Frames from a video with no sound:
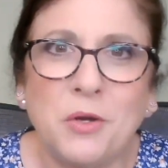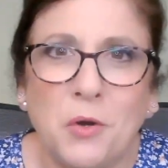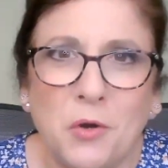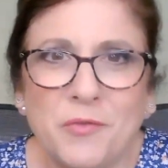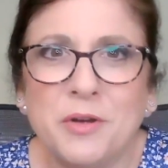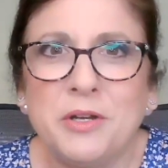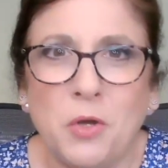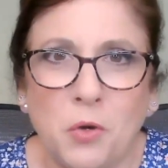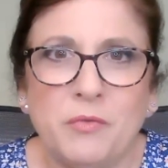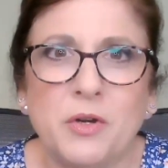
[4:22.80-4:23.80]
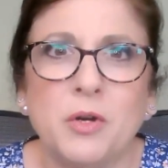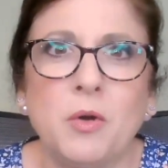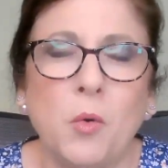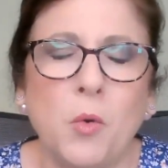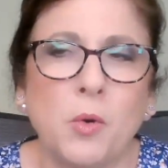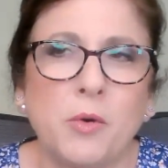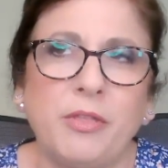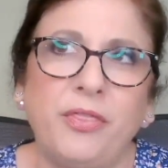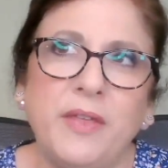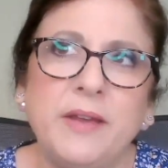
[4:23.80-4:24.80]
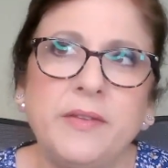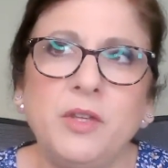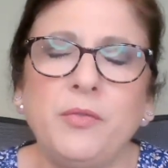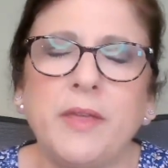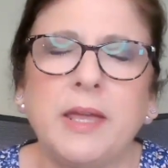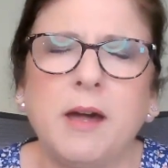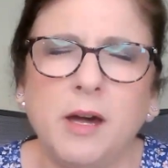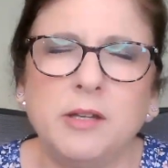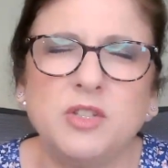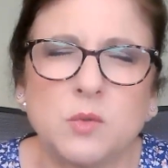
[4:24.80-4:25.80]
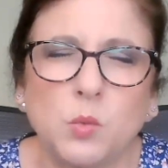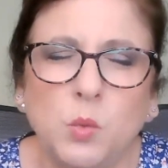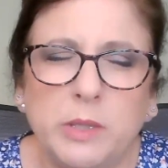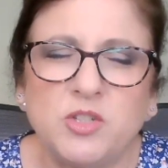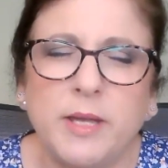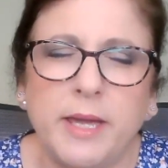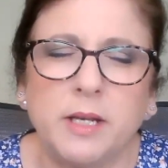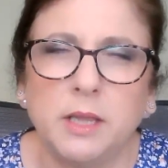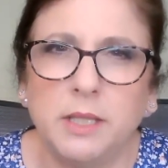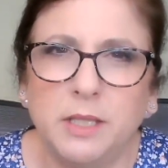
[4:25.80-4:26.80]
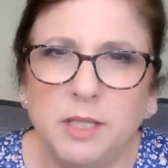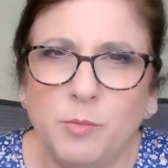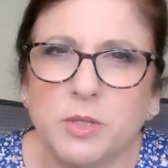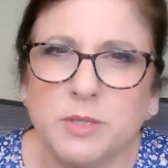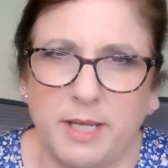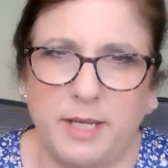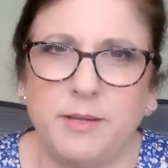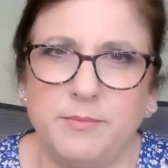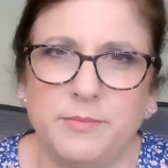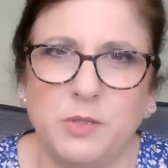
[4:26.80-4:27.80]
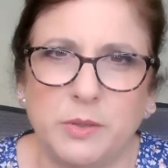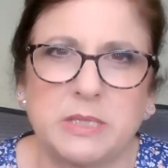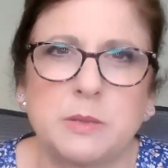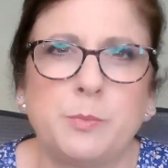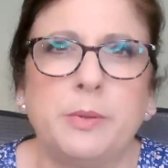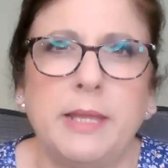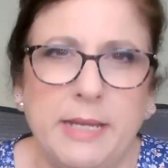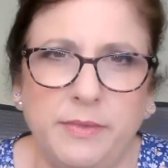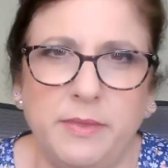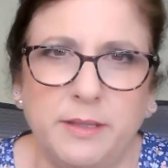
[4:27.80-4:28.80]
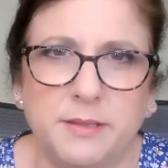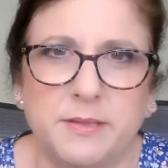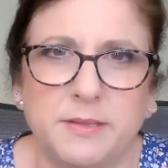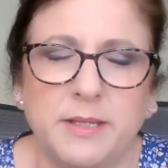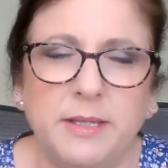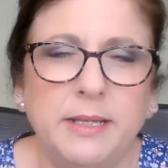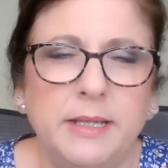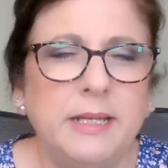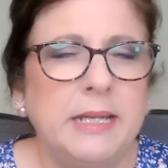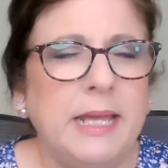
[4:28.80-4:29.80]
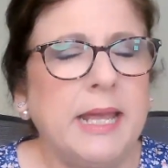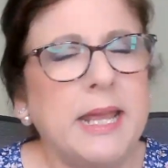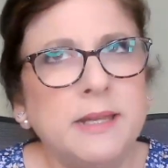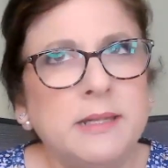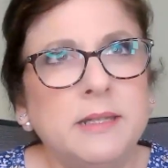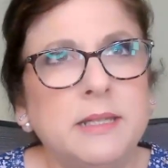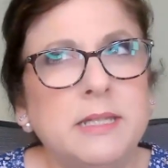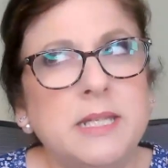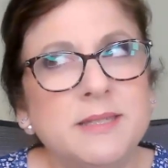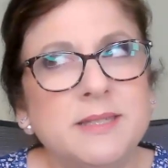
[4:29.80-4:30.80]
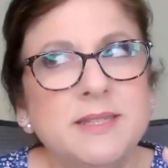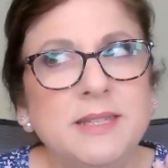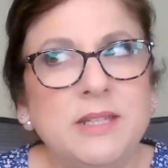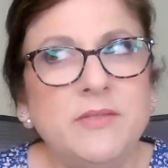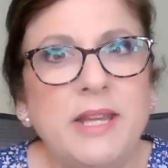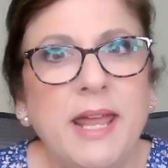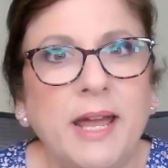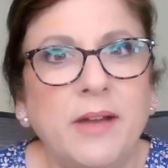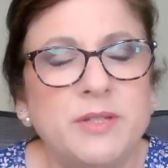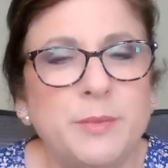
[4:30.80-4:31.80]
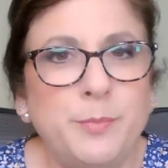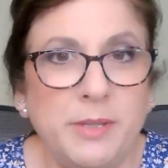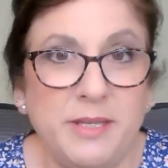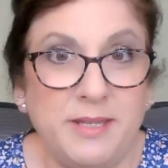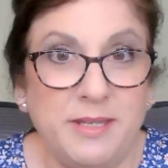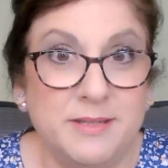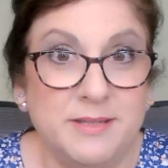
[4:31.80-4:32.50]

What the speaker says: over and over, or the thing that you think, "Oh, I just wish I had a little more time to explain this"? And it doesn't even have to be